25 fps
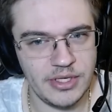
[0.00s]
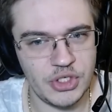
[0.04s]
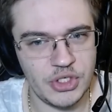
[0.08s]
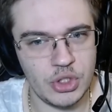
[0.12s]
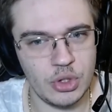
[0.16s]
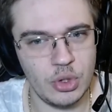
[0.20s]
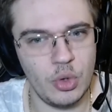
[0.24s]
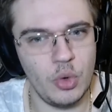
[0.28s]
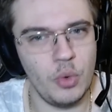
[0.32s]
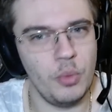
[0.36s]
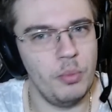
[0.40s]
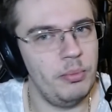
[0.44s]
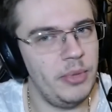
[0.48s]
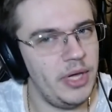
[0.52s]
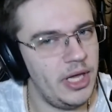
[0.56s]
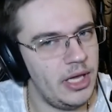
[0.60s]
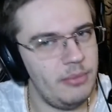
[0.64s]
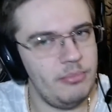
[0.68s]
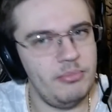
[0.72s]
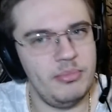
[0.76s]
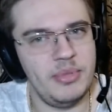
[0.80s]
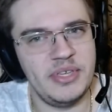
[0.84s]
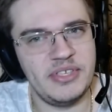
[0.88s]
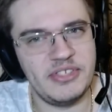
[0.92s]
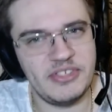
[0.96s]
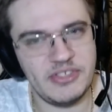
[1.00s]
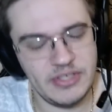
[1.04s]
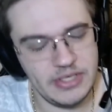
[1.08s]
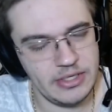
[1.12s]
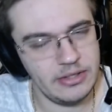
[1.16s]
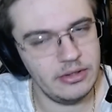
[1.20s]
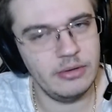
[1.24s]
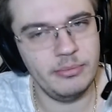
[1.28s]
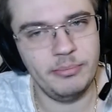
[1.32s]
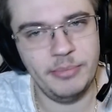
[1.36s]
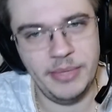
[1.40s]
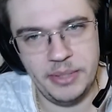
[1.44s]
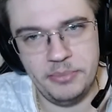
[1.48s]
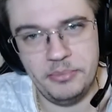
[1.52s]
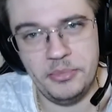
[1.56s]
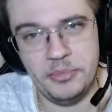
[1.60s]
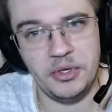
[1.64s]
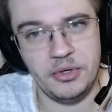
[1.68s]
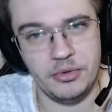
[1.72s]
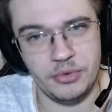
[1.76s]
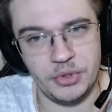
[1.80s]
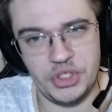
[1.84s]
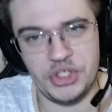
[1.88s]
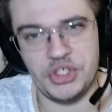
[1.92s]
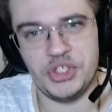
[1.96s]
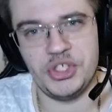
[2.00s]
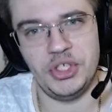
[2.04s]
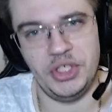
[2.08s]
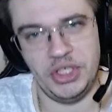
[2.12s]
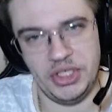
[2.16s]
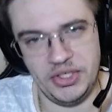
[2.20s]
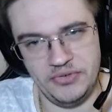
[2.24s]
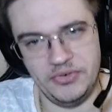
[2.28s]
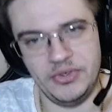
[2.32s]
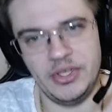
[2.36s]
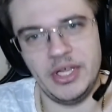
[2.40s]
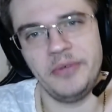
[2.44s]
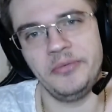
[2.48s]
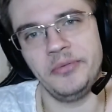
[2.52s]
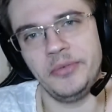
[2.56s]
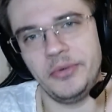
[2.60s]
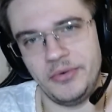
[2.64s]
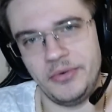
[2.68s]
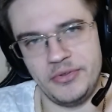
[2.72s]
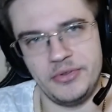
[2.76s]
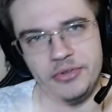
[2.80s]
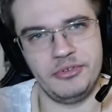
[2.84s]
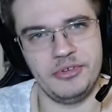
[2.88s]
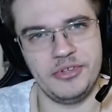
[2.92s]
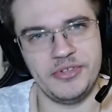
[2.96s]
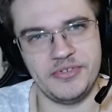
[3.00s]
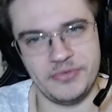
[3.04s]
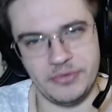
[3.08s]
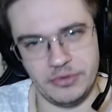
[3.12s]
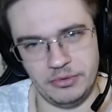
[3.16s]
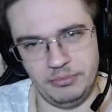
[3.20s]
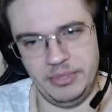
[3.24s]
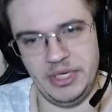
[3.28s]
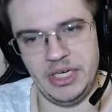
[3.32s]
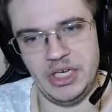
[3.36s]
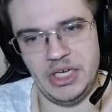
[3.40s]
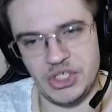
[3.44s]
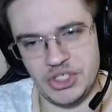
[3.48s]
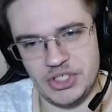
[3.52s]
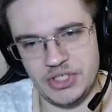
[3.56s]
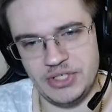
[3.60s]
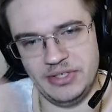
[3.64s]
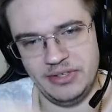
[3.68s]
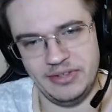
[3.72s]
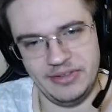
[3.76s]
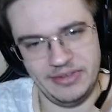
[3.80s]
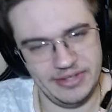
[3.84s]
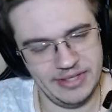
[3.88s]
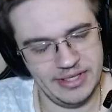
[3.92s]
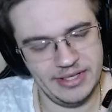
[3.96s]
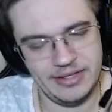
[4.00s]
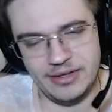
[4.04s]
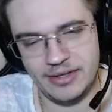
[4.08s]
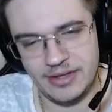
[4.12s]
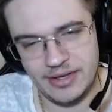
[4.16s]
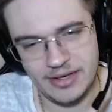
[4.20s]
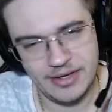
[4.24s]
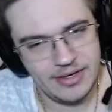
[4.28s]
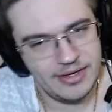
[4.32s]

So maybe Grisha, even after the transformation, and then